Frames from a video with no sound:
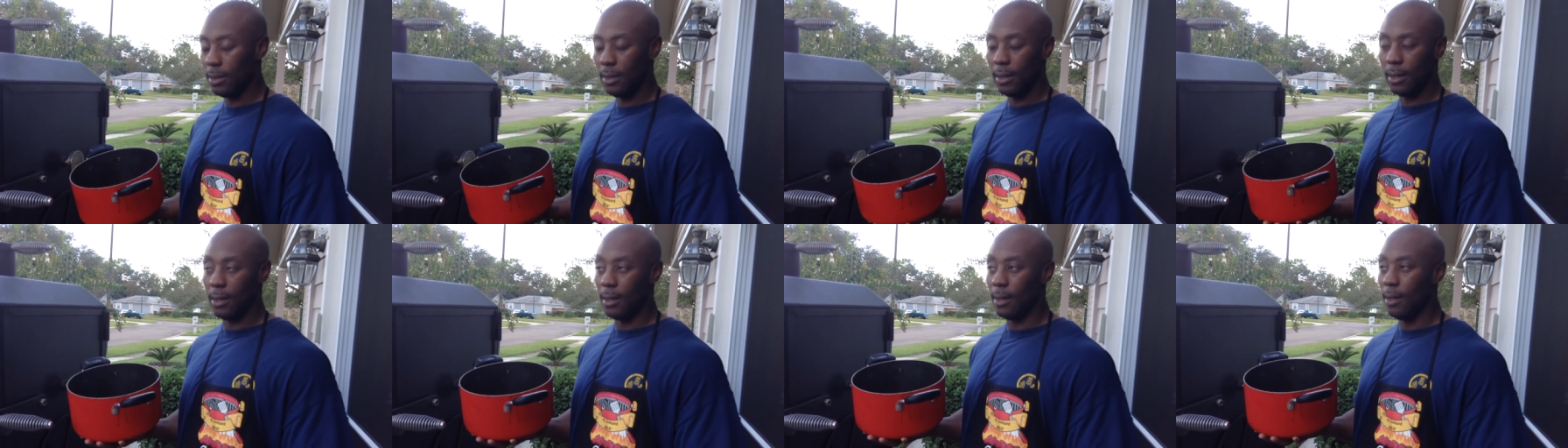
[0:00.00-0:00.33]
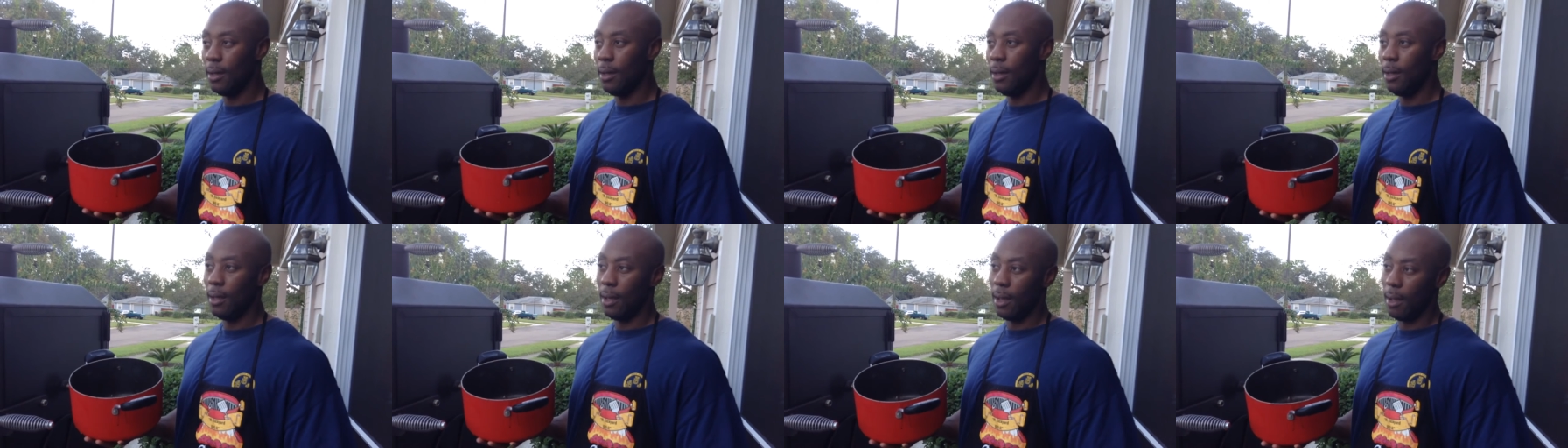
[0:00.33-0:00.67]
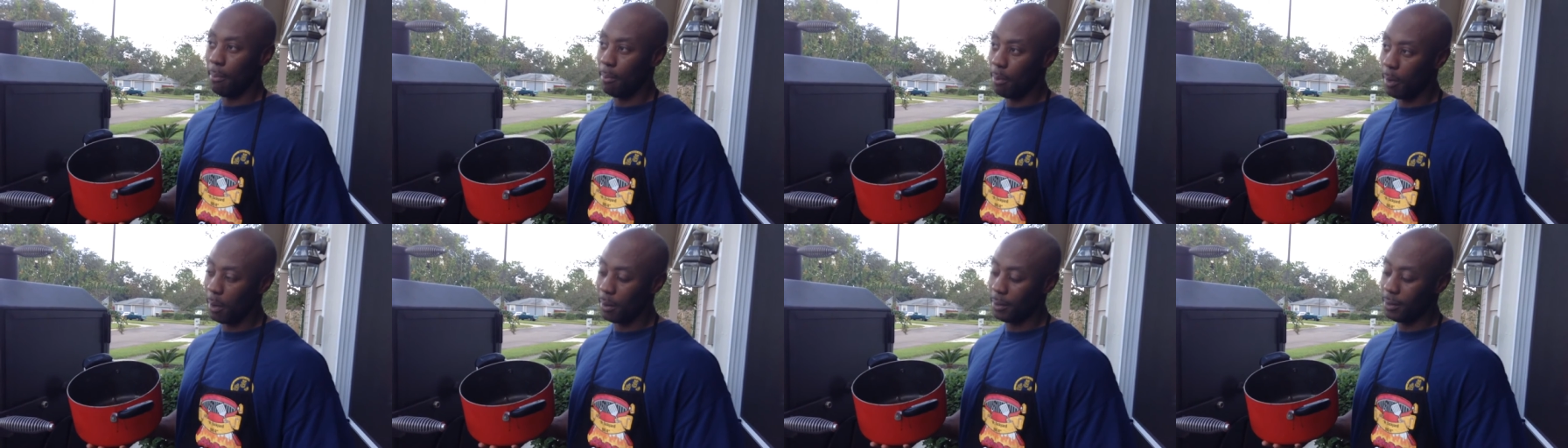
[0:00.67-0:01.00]
that I, I
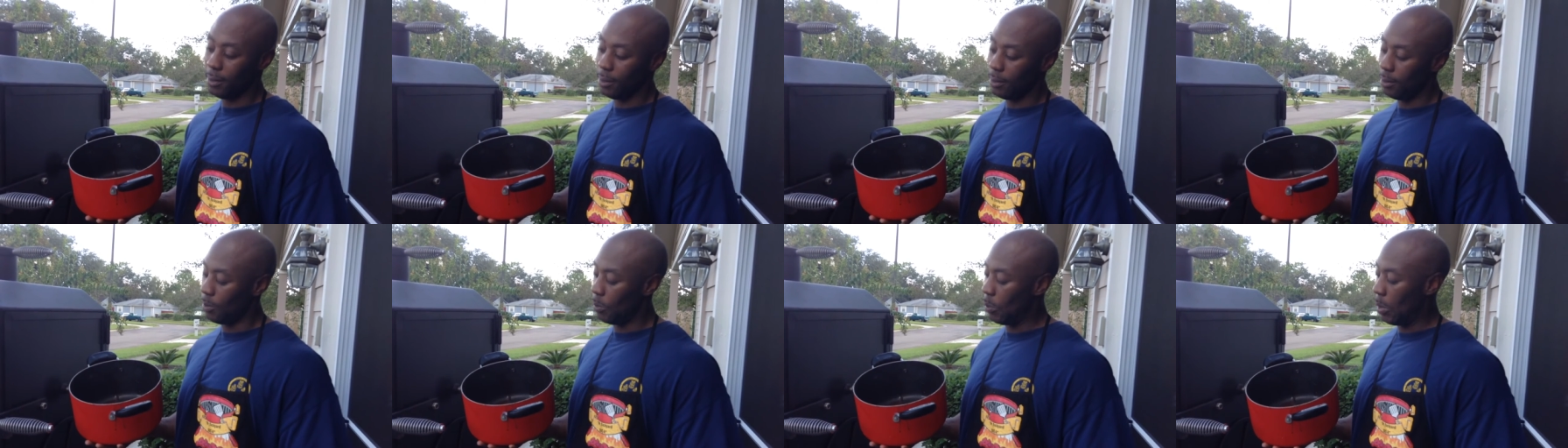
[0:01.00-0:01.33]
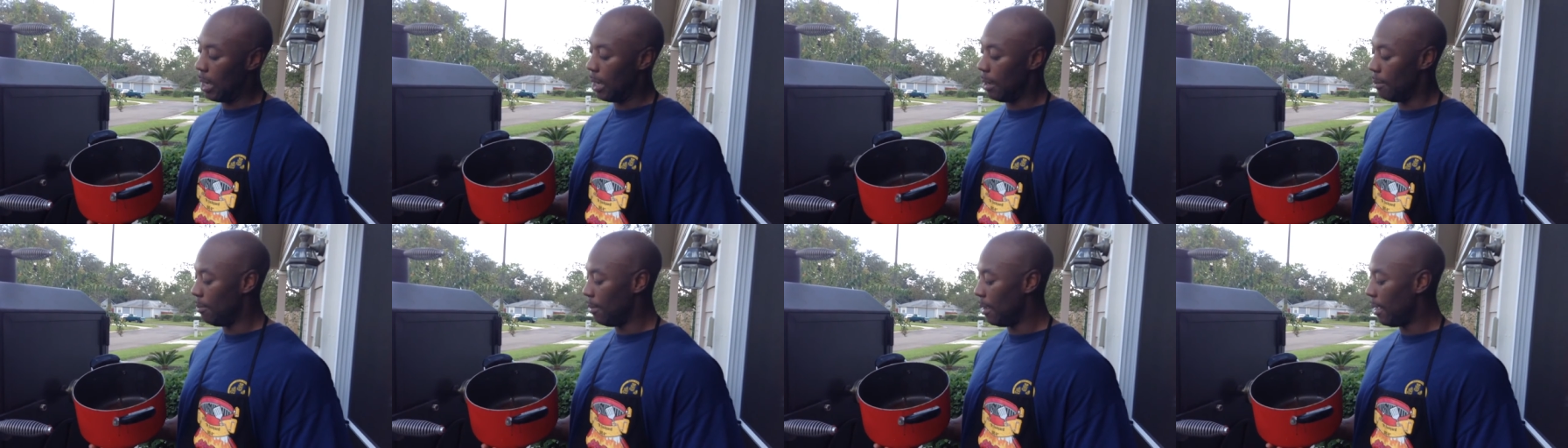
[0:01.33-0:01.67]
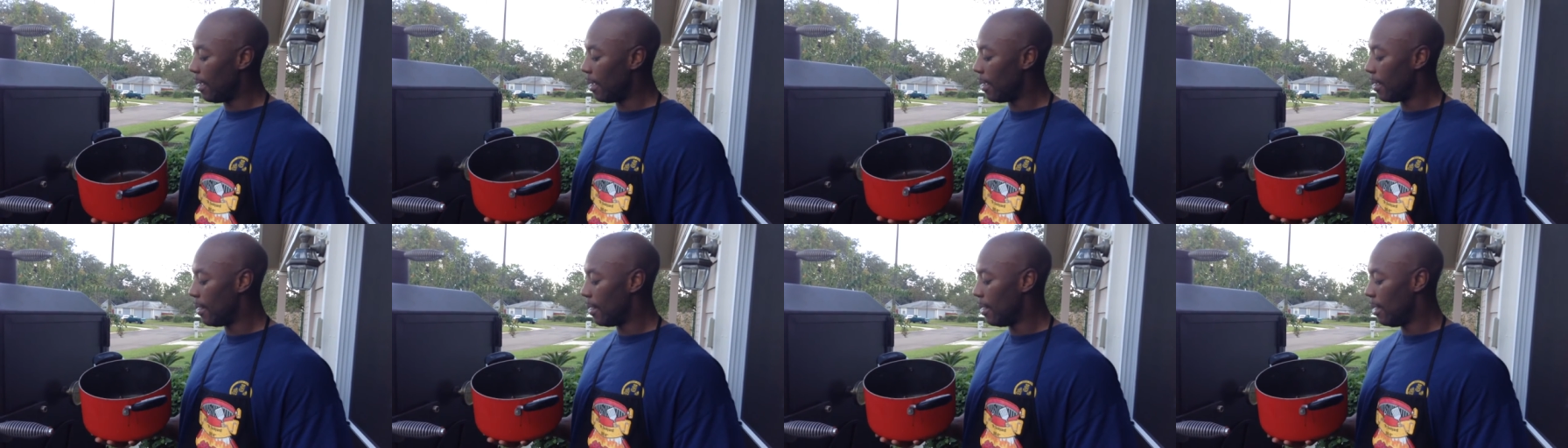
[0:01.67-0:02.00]
purchased a while
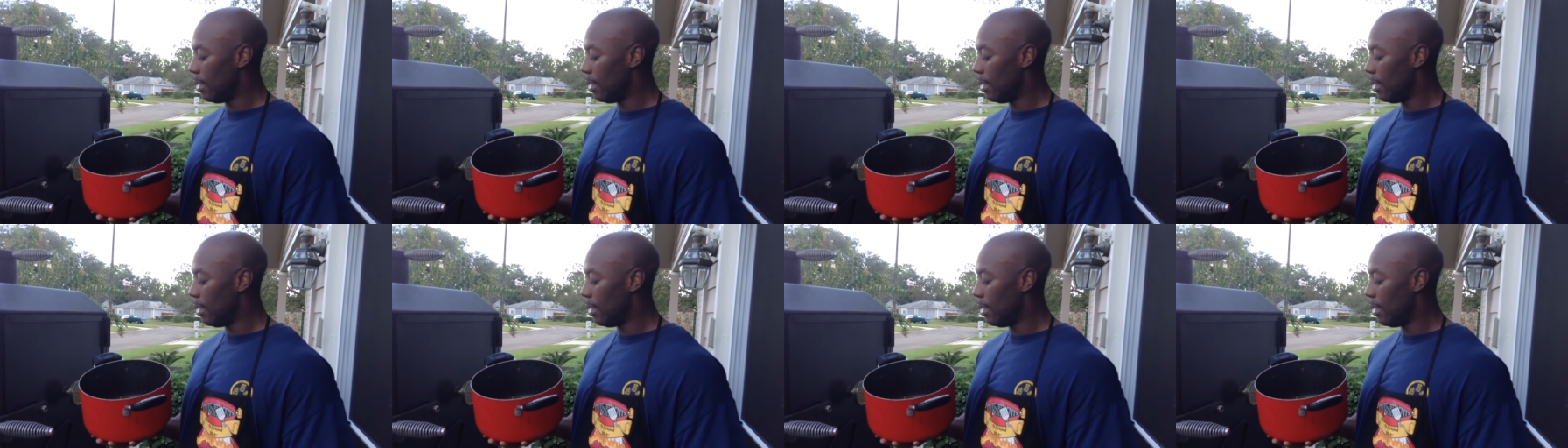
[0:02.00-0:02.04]
back.